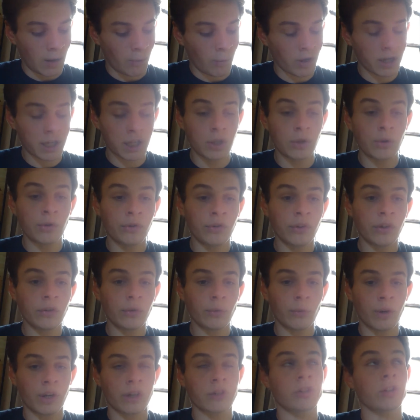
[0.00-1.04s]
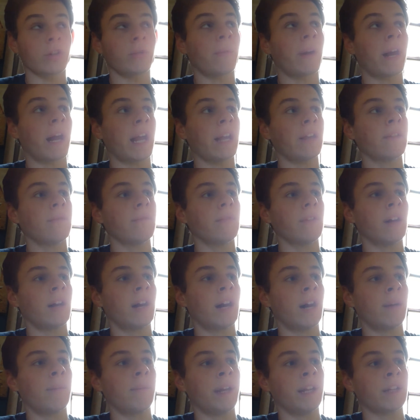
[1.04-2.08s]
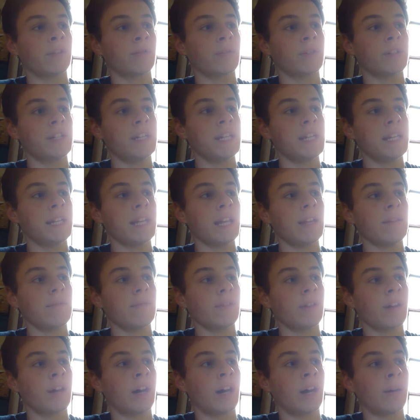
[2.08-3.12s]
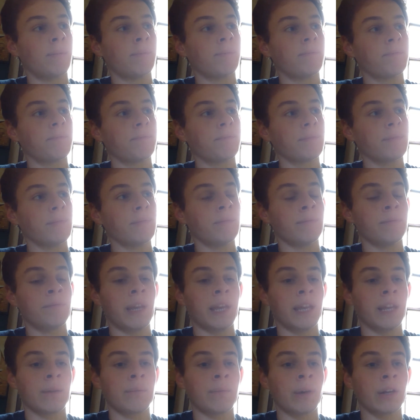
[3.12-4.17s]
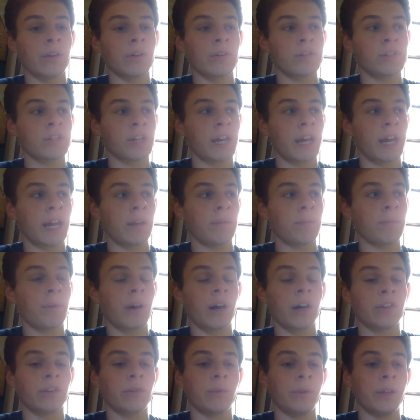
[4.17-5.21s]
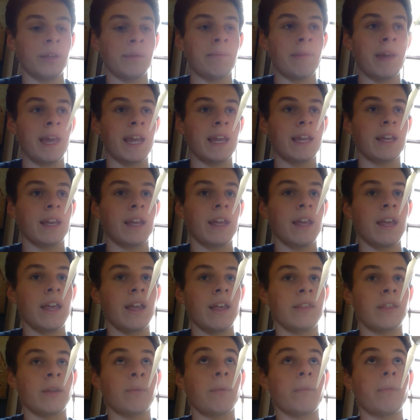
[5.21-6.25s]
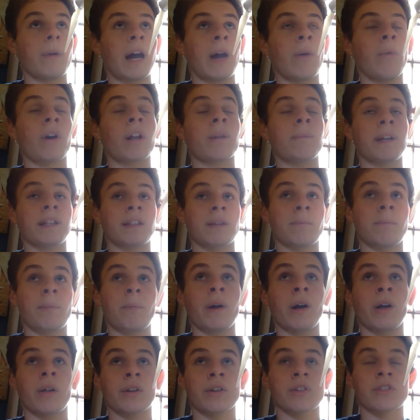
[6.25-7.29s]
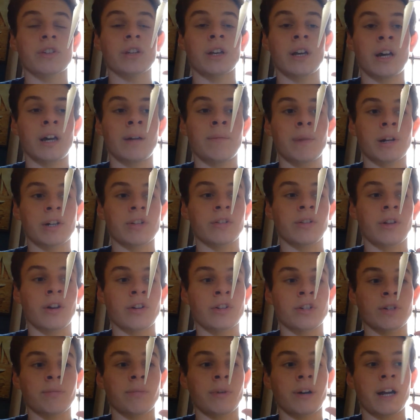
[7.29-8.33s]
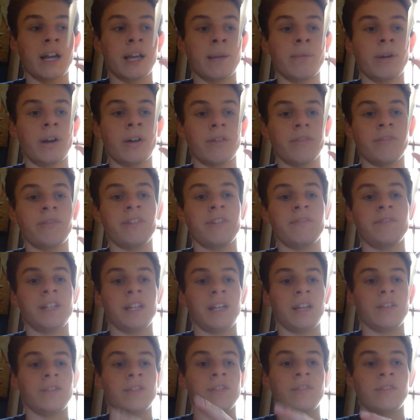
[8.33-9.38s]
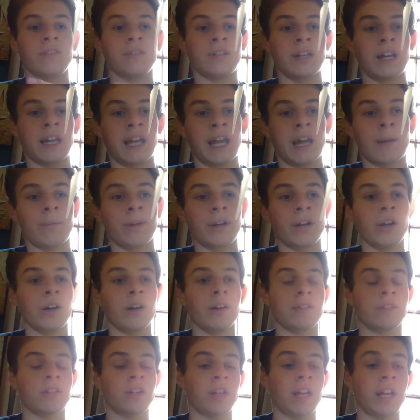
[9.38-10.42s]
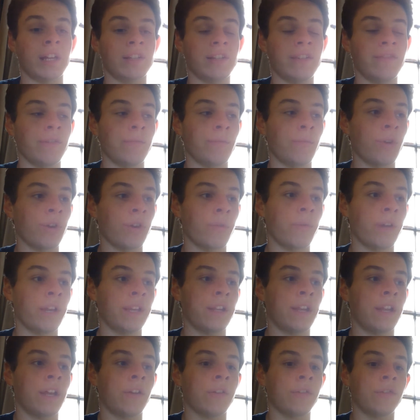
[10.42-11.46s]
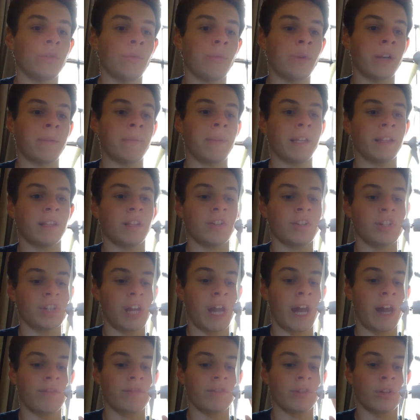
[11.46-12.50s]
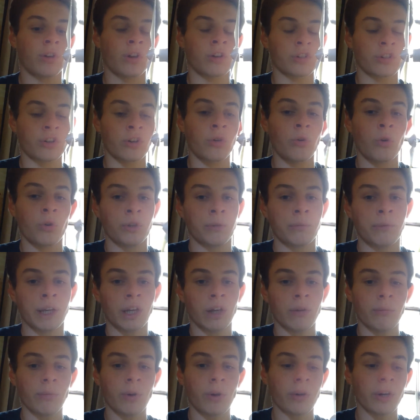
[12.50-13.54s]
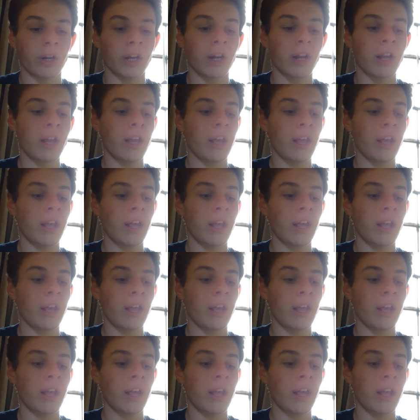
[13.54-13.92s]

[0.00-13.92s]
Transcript: want to use this wind turbine and critique it, make it a better design, possibly I want to make the propellers much larger, probably about 15 inches in diameter to catch even more wind, and I also want to make the shaft larger to hold a bigger motor.